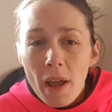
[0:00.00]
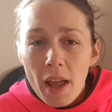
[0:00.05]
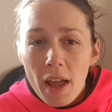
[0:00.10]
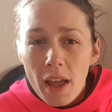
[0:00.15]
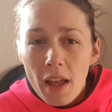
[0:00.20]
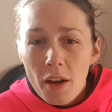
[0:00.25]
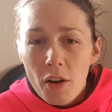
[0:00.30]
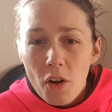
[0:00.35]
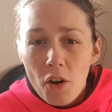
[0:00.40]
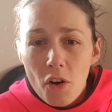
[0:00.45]

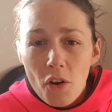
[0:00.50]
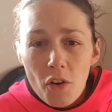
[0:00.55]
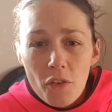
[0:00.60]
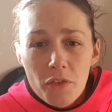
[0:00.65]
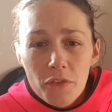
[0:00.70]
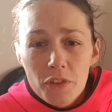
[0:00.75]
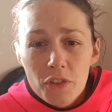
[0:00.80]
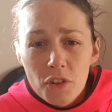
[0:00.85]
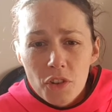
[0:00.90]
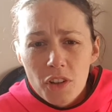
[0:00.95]
pair
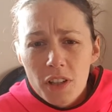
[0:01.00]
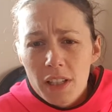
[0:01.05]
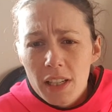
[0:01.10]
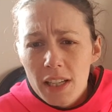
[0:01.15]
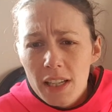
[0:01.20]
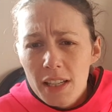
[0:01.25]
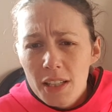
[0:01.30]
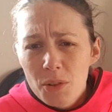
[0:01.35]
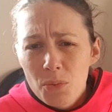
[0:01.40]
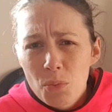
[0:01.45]
of
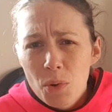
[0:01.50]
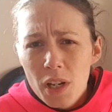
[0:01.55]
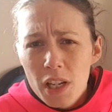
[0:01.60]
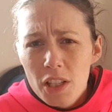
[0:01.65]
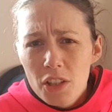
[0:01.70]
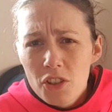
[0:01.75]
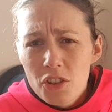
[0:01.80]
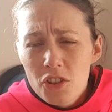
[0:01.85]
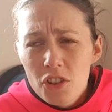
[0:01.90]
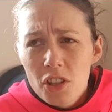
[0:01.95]
Sauconys,
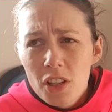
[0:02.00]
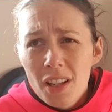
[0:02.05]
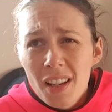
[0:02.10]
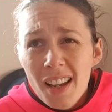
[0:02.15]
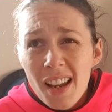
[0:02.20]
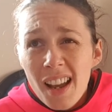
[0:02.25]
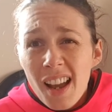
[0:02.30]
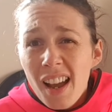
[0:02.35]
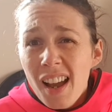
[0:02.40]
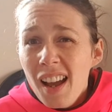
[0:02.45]
which
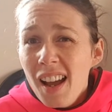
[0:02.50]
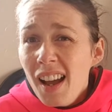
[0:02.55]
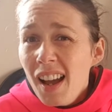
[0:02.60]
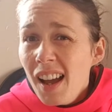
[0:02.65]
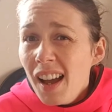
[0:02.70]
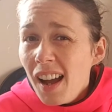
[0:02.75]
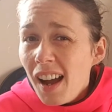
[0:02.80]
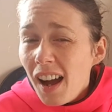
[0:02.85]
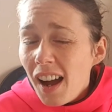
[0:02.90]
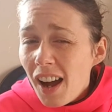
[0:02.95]

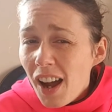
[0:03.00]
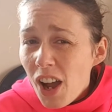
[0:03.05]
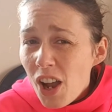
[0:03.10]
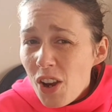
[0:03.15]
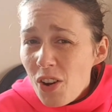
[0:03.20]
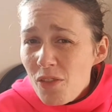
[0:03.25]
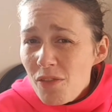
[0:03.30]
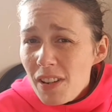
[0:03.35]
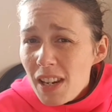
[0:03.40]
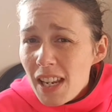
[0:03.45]
are
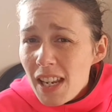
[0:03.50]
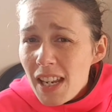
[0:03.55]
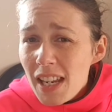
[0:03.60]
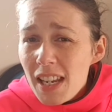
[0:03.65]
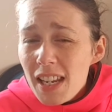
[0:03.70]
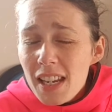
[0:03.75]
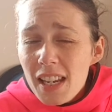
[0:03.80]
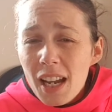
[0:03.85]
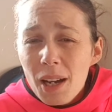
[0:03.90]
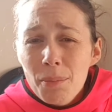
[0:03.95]

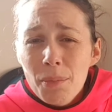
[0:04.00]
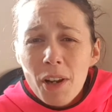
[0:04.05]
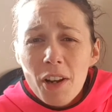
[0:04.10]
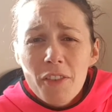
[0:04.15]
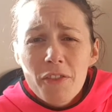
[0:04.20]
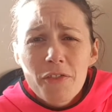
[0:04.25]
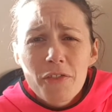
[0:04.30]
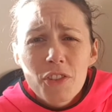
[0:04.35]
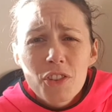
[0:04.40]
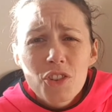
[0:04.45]
only coming
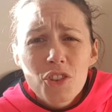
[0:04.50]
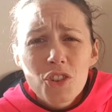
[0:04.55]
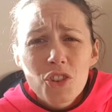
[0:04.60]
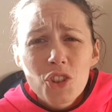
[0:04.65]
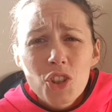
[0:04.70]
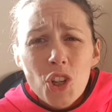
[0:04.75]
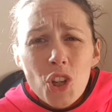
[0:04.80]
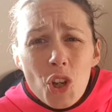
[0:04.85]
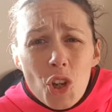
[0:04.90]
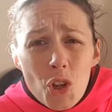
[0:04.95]
up for
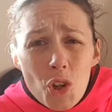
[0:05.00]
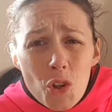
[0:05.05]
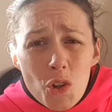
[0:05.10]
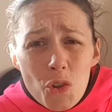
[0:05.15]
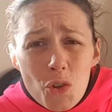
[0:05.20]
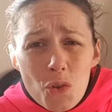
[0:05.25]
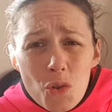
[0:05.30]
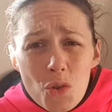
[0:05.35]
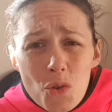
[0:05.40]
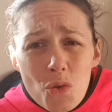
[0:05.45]

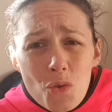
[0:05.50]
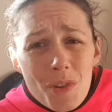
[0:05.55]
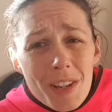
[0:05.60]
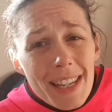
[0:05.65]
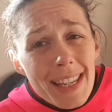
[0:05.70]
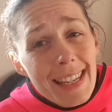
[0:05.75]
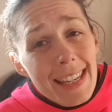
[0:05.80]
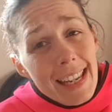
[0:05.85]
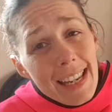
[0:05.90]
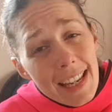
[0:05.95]
2
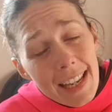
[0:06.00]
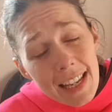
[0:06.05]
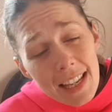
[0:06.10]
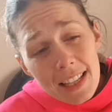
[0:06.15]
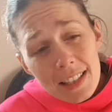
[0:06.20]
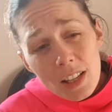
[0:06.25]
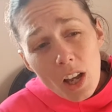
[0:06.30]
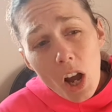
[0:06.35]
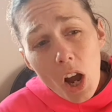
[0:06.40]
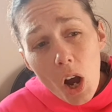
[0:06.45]

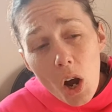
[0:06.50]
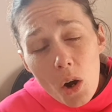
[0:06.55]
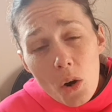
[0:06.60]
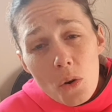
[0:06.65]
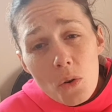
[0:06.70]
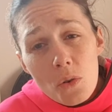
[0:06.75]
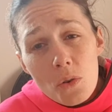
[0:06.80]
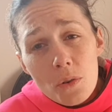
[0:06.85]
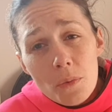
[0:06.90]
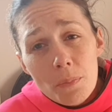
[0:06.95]
years
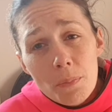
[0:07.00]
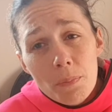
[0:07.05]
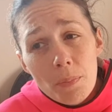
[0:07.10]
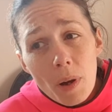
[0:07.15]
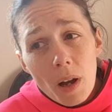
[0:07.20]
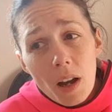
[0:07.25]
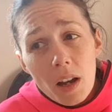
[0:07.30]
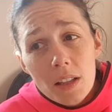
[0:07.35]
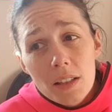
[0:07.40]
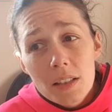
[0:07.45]
old,
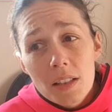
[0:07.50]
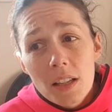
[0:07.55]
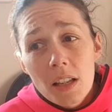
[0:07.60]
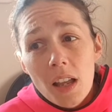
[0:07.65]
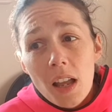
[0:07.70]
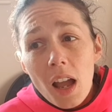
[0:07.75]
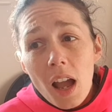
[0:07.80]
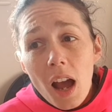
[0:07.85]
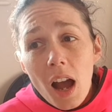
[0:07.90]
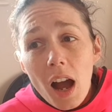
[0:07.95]
but
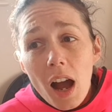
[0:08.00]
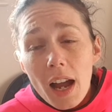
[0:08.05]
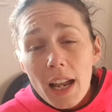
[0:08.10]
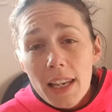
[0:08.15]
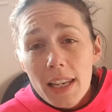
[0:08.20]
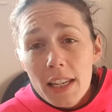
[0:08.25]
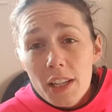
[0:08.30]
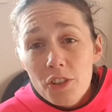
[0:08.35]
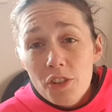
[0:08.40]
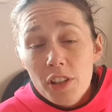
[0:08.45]
I
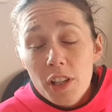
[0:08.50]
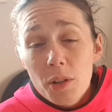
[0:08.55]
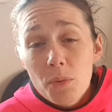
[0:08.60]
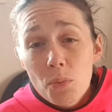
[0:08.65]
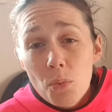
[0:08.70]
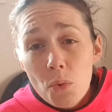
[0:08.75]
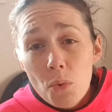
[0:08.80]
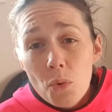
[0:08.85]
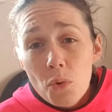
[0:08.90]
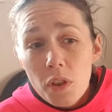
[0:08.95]
literally
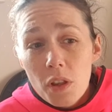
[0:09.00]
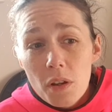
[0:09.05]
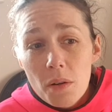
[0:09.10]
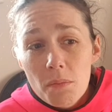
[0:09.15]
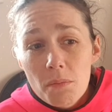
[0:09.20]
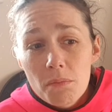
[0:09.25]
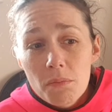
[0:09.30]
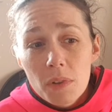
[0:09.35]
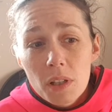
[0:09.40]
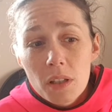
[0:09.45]
wore
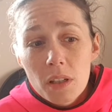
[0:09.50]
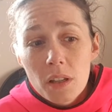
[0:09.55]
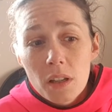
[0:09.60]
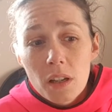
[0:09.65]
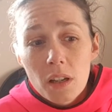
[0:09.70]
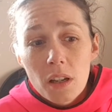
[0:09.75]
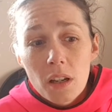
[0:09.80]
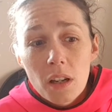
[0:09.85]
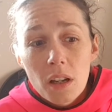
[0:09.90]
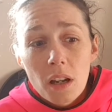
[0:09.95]
them,
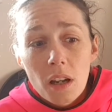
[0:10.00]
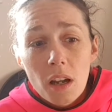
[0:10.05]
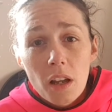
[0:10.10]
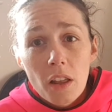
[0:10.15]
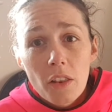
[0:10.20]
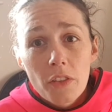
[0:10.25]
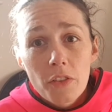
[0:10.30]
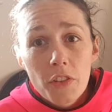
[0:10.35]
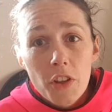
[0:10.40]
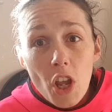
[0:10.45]

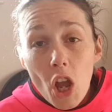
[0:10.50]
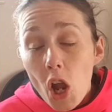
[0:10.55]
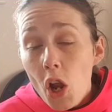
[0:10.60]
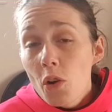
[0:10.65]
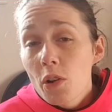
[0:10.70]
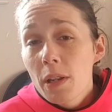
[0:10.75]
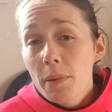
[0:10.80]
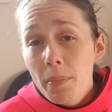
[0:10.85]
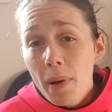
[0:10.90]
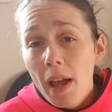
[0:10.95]
the
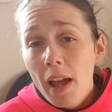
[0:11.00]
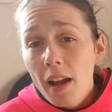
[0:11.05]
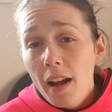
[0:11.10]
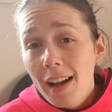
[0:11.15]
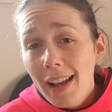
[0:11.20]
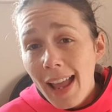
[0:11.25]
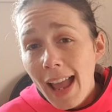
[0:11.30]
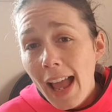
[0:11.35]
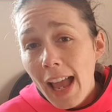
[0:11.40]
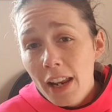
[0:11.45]
only pair
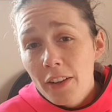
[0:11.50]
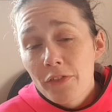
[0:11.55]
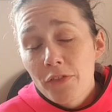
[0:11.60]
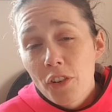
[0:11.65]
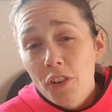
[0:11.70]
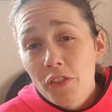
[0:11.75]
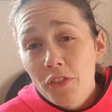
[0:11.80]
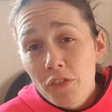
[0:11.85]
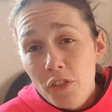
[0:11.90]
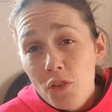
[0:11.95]
I had
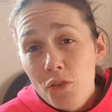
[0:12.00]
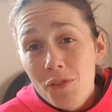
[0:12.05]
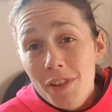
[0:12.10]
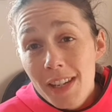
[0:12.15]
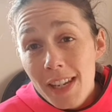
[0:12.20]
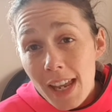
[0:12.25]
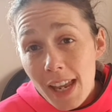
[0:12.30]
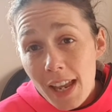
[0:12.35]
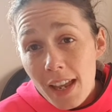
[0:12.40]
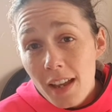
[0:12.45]
for a full
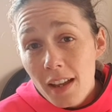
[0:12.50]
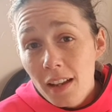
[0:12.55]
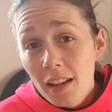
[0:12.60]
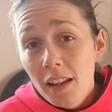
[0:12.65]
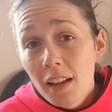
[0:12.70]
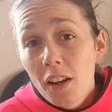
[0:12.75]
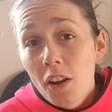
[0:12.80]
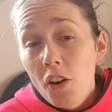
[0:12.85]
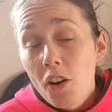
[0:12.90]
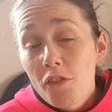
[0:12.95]
year
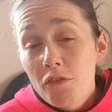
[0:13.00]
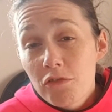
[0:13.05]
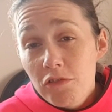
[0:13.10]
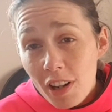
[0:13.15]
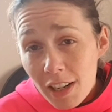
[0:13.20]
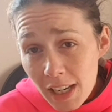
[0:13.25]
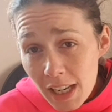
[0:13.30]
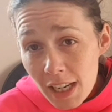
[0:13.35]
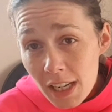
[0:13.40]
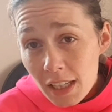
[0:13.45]
of
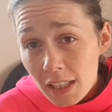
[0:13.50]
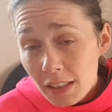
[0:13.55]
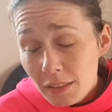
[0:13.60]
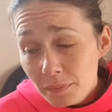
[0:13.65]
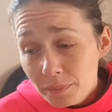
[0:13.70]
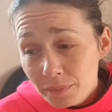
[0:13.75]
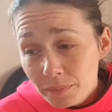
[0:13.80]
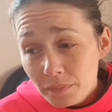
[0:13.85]
running